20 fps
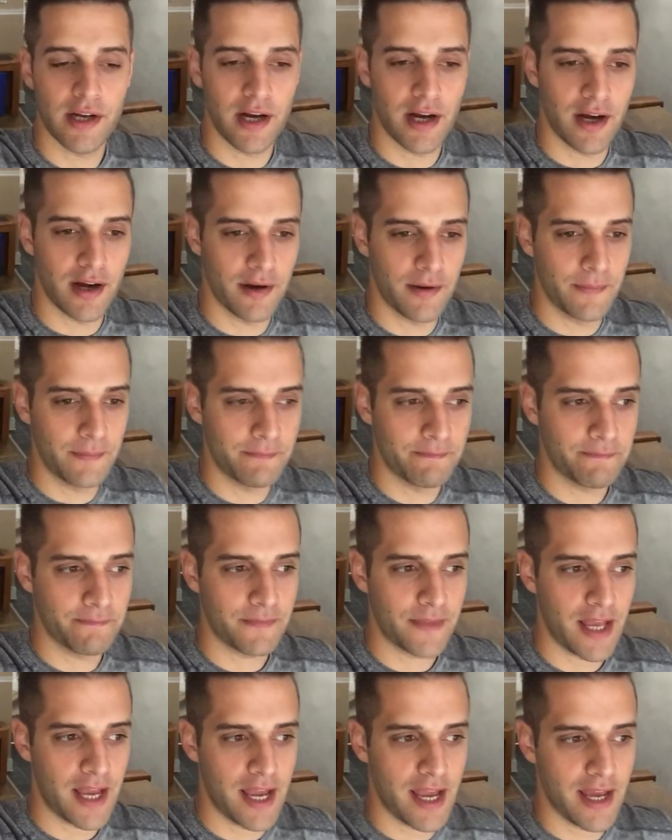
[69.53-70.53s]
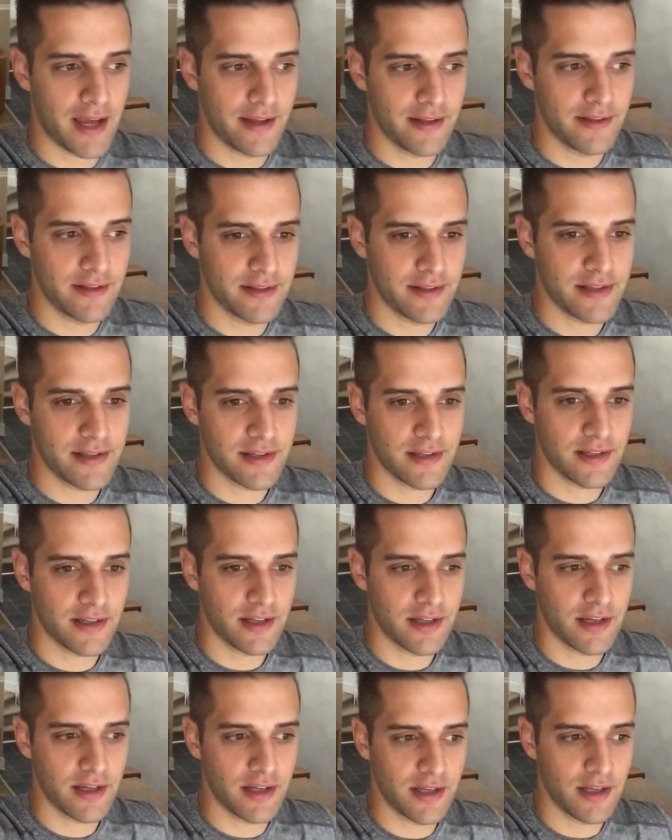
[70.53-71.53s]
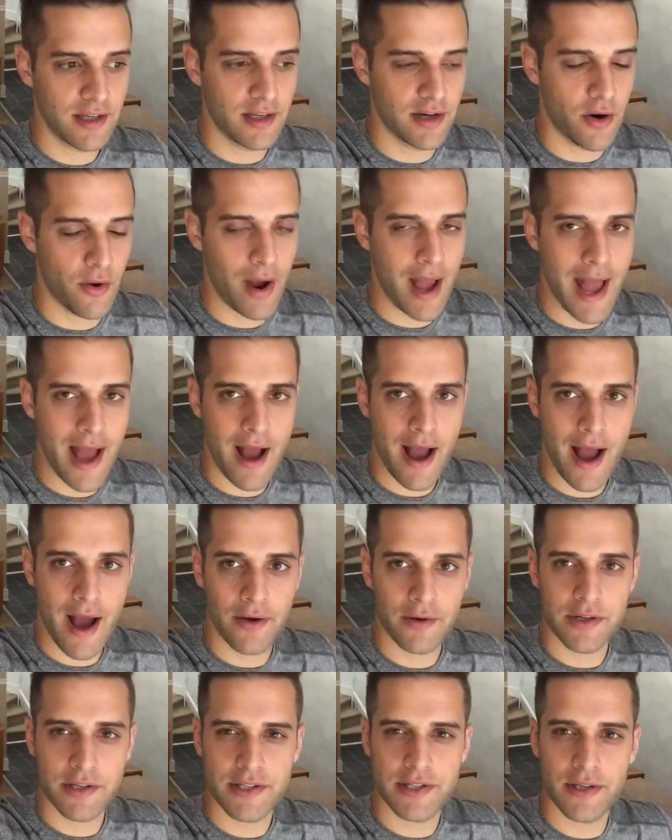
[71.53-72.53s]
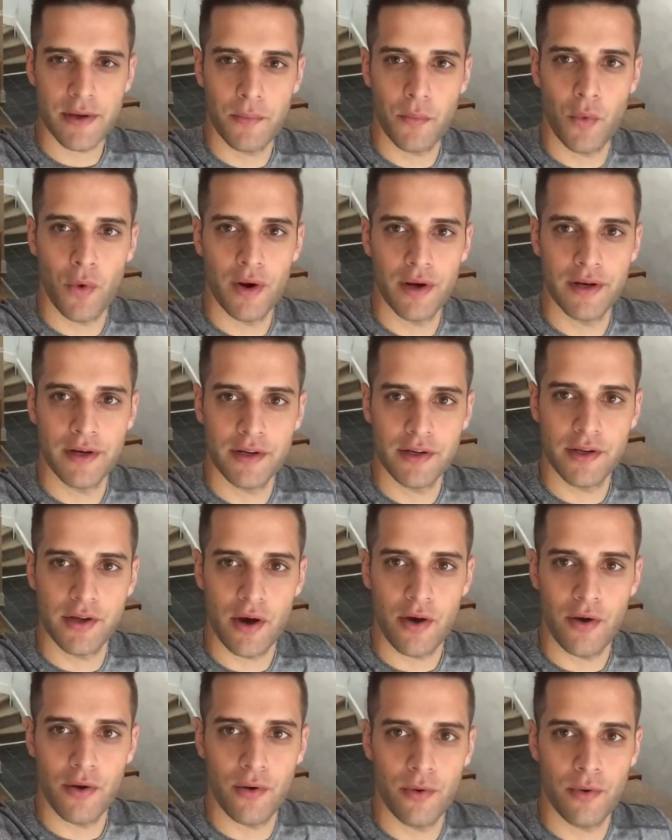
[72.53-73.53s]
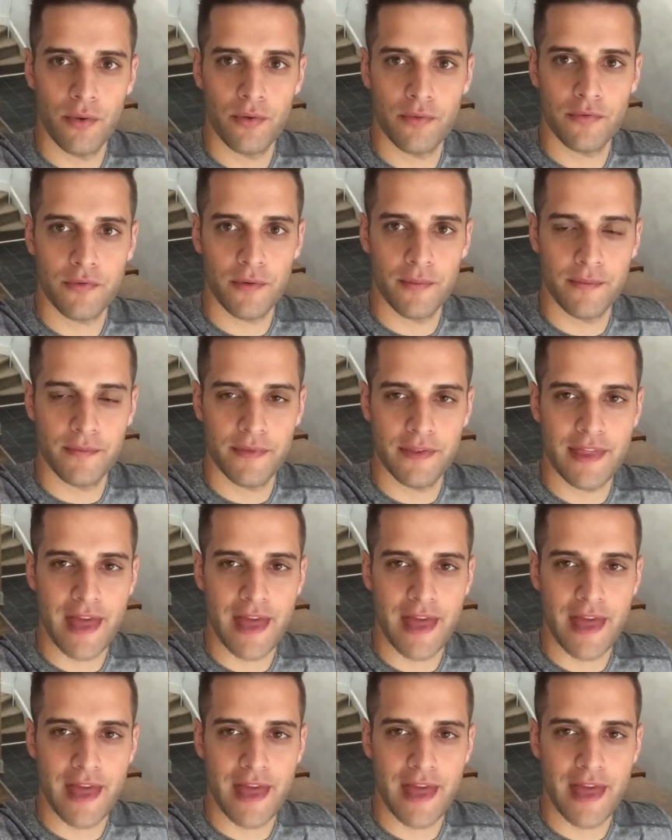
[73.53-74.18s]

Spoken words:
And how does someone go from